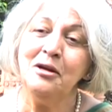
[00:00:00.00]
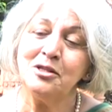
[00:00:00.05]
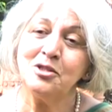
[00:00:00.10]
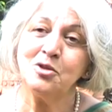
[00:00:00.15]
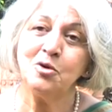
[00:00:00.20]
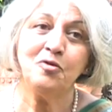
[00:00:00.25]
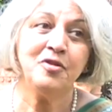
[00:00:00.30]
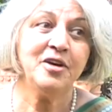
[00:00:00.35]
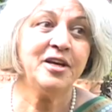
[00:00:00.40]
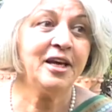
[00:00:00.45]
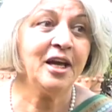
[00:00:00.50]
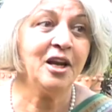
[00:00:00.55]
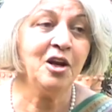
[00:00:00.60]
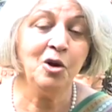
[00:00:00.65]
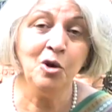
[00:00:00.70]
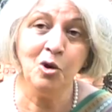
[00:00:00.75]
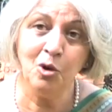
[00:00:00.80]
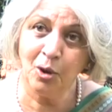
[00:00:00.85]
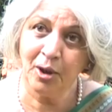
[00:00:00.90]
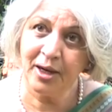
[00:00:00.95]
So we
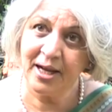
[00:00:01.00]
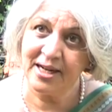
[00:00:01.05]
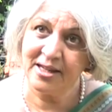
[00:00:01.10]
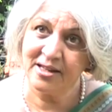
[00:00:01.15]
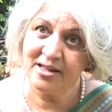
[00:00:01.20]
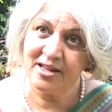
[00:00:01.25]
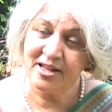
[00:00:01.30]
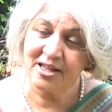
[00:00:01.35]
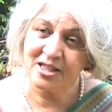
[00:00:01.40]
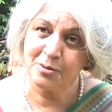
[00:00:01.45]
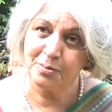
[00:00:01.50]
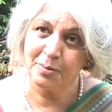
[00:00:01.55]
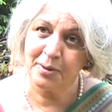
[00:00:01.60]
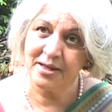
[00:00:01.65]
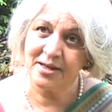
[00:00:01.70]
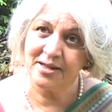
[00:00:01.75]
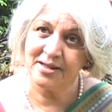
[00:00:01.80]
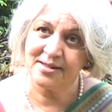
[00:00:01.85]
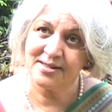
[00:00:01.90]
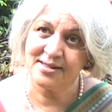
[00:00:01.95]
can look at the
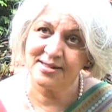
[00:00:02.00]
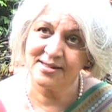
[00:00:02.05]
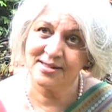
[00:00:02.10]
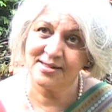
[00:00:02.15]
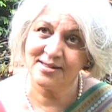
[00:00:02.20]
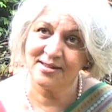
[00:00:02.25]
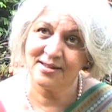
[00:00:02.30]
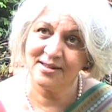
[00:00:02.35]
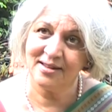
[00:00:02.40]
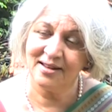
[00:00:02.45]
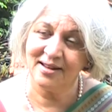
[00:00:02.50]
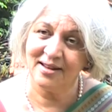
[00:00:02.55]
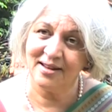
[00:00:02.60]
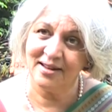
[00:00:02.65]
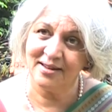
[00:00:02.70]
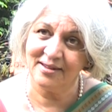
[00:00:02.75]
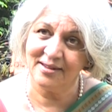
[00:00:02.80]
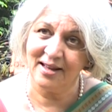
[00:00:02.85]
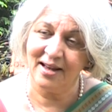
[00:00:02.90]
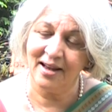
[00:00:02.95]
experience
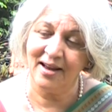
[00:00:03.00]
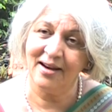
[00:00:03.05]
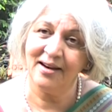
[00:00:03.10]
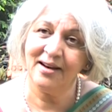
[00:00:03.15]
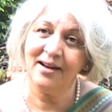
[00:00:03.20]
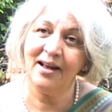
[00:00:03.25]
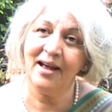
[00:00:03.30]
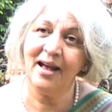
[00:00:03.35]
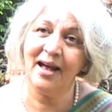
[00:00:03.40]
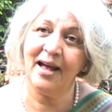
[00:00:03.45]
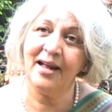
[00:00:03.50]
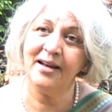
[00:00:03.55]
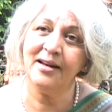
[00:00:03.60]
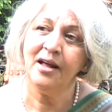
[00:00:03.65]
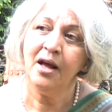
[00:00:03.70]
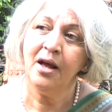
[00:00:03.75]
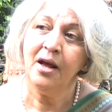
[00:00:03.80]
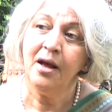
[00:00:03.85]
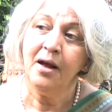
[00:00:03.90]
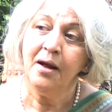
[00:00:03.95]
there, and
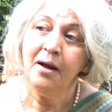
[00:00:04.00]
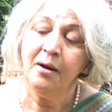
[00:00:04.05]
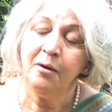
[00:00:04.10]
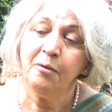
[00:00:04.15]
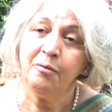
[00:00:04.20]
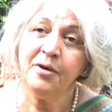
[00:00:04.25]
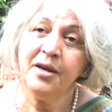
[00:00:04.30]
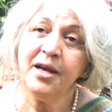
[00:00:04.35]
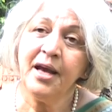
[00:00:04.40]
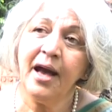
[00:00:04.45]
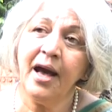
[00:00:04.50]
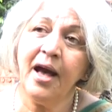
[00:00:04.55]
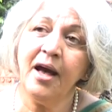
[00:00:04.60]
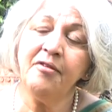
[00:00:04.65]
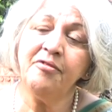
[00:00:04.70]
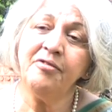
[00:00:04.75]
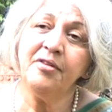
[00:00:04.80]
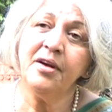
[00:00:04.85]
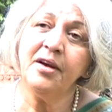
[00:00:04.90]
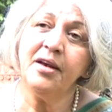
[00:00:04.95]
we
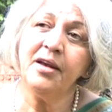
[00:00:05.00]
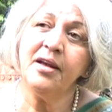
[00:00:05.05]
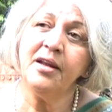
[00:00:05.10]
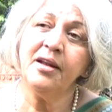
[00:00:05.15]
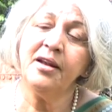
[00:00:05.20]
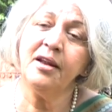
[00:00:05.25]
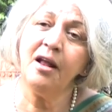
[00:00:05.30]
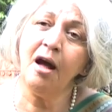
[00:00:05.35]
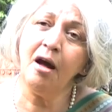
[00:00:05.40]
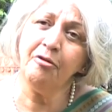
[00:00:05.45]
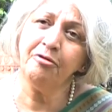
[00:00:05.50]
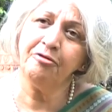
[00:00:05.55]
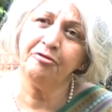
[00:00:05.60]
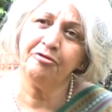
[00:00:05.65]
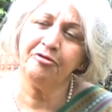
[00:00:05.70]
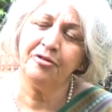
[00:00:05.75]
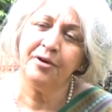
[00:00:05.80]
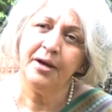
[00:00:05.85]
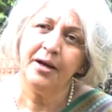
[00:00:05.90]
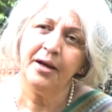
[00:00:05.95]
have
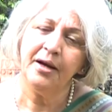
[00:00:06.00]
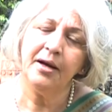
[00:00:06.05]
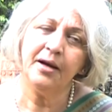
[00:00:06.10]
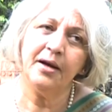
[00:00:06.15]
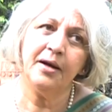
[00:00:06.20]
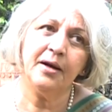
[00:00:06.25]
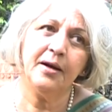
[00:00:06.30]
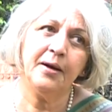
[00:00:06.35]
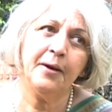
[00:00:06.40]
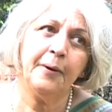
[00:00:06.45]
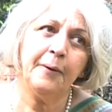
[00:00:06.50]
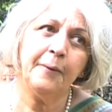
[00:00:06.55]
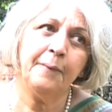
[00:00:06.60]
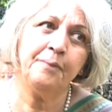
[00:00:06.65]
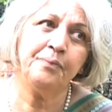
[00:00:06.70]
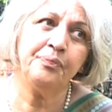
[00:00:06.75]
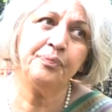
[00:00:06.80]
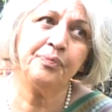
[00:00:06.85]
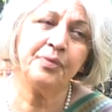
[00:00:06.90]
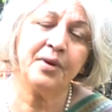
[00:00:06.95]
enough
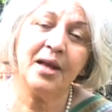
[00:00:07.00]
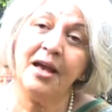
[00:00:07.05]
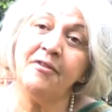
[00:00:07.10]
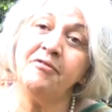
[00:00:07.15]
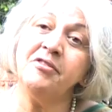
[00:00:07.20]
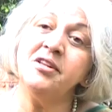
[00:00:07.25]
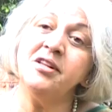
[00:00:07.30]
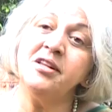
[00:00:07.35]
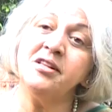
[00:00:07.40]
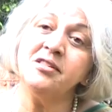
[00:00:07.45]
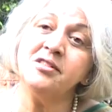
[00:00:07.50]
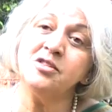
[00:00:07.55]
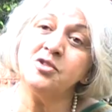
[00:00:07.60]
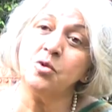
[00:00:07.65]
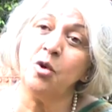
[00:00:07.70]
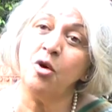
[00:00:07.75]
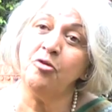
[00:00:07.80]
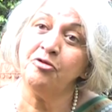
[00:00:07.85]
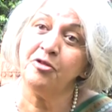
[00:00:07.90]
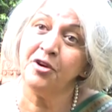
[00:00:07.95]

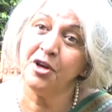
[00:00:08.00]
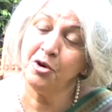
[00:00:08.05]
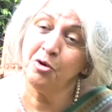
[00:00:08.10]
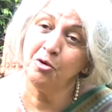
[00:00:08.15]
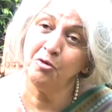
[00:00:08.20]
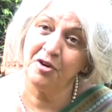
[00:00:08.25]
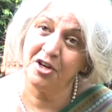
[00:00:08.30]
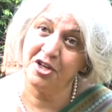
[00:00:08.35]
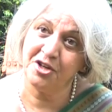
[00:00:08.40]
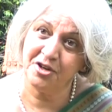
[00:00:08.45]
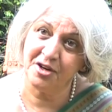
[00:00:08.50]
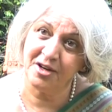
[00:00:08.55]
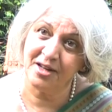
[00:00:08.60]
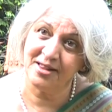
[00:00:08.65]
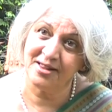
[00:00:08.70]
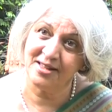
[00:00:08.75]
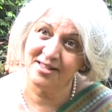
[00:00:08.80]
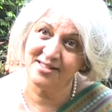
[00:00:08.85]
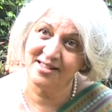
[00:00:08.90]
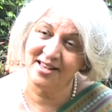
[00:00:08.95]
evidence of innovation
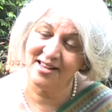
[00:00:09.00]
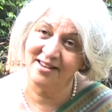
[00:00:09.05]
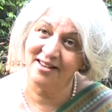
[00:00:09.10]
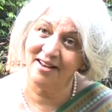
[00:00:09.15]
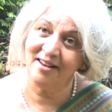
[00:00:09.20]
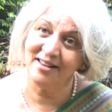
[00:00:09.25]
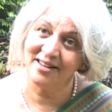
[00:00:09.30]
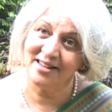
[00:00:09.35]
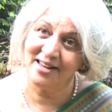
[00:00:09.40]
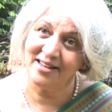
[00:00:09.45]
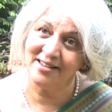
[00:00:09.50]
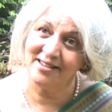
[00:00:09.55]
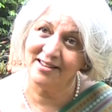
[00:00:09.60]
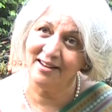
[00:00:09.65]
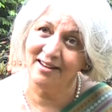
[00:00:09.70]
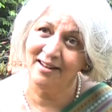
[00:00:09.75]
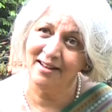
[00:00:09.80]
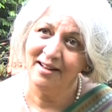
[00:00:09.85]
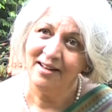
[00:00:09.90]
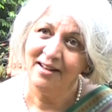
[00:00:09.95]
in this area in
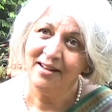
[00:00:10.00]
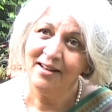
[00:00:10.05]
India.